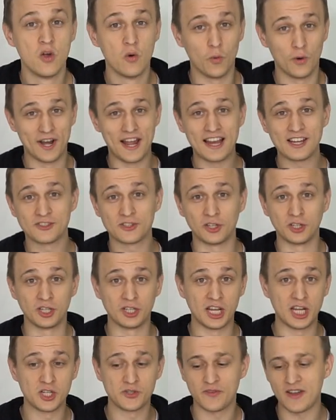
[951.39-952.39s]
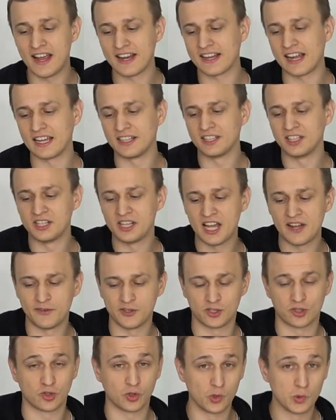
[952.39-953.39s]
When I started HVAC, I didn't have
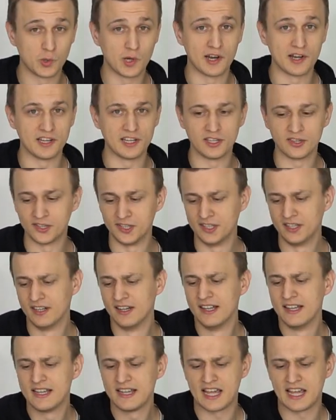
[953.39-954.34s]
a screw gun either,